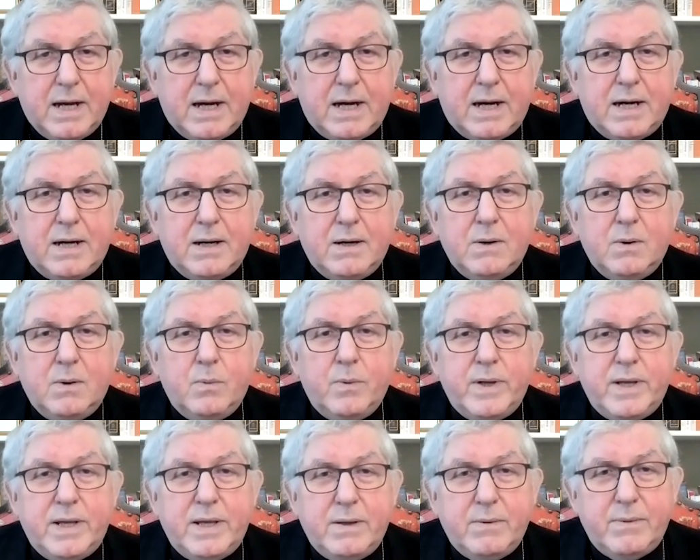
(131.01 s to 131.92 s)

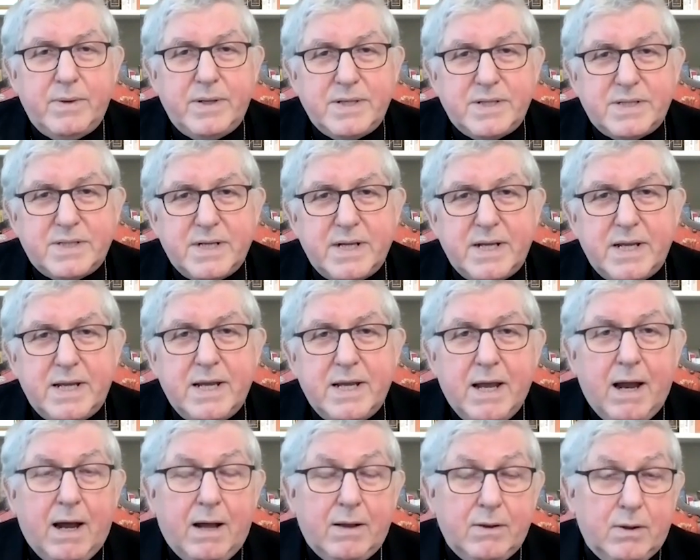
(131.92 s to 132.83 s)
We see
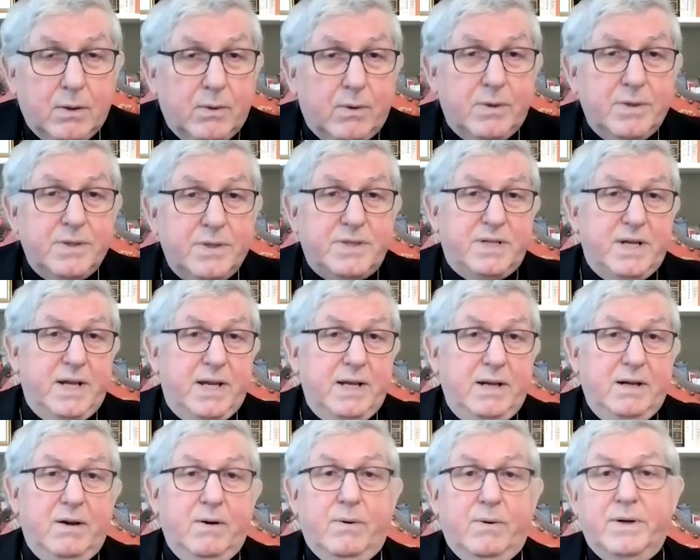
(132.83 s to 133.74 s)
the Lord
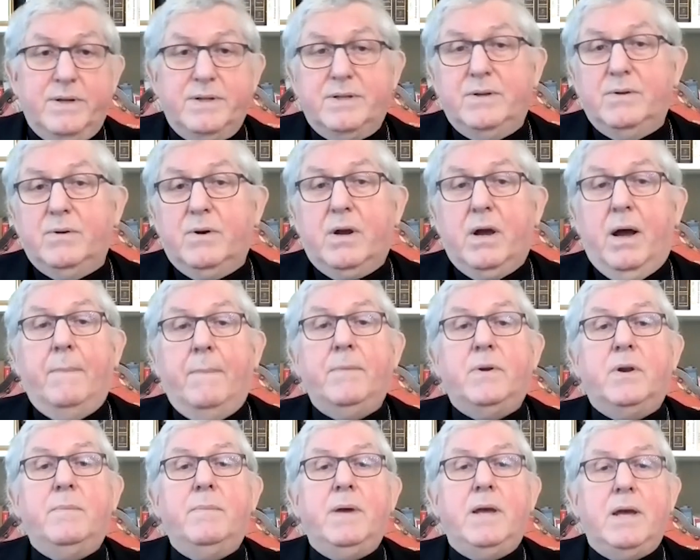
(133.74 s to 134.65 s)
saying to us, come
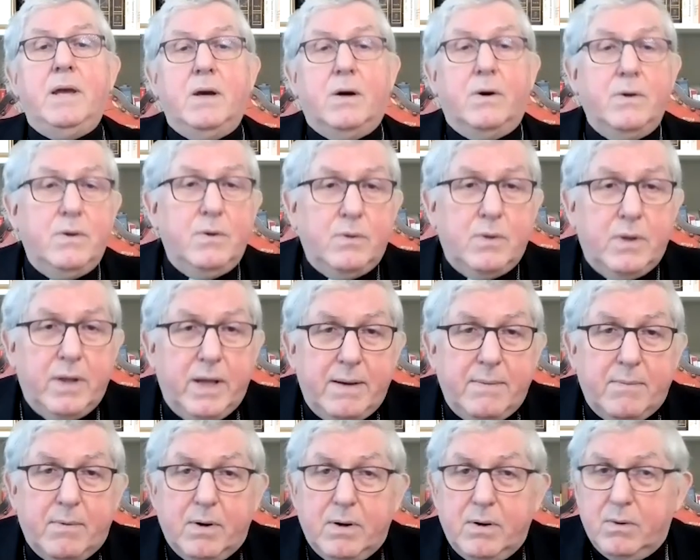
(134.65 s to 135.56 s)
to me, all you
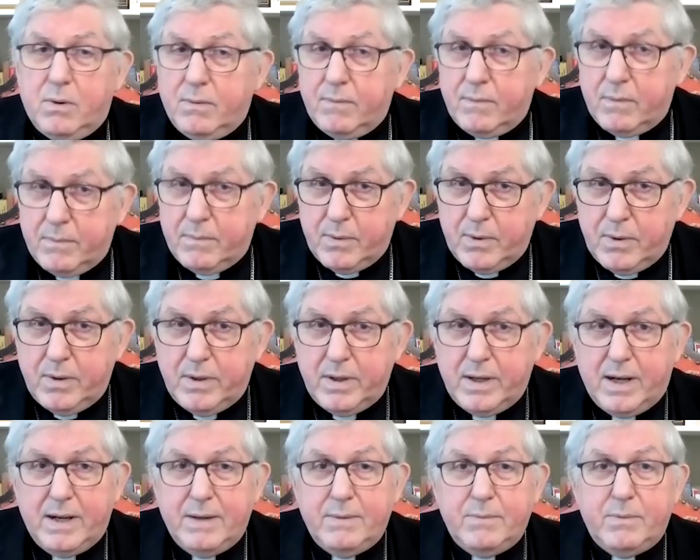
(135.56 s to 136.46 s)
labor and overburdened,
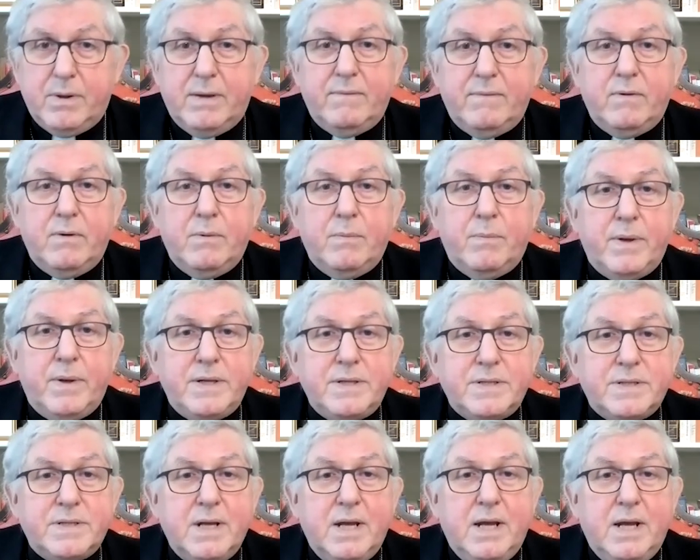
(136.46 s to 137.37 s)
and I will give you
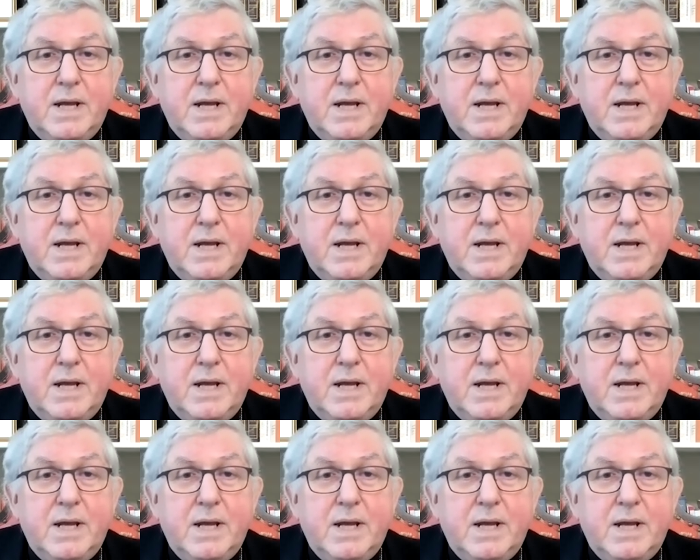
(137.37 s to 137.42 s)
peace,